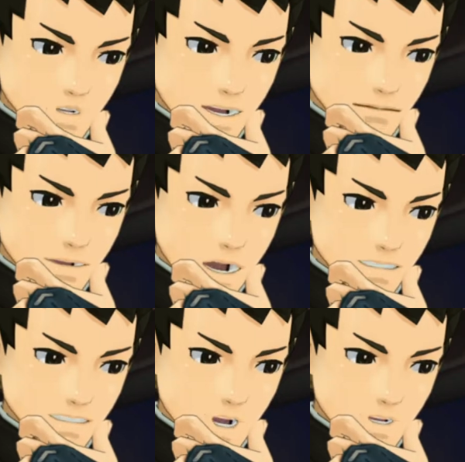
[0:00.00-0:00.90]
You keep
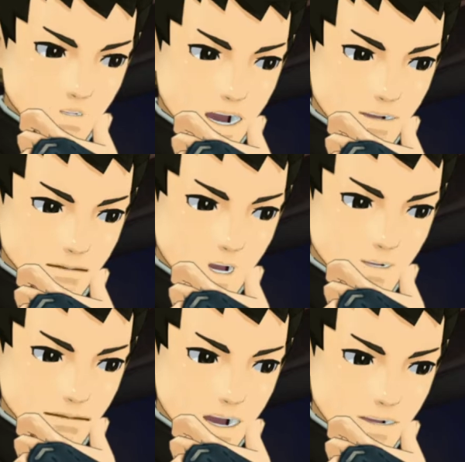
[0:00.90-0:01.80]
talking about having left
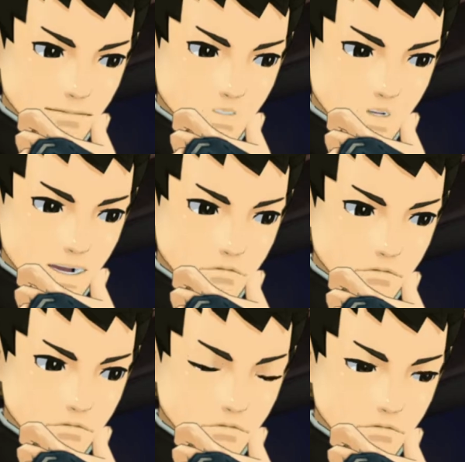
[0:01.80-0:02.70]
something somewhere or
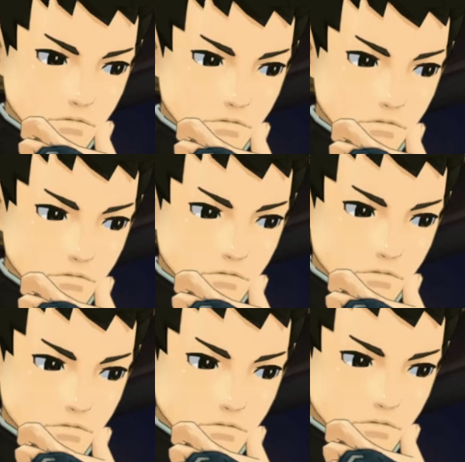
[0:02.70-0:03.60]
something like
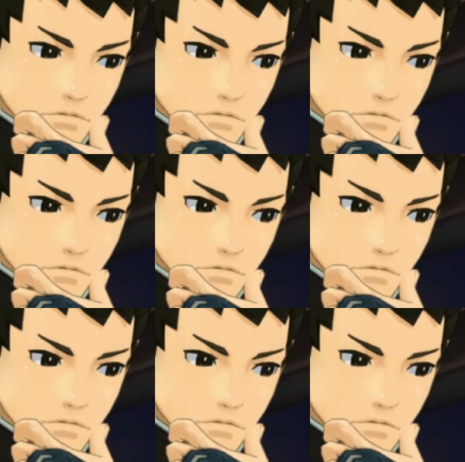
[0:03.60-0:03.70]
that.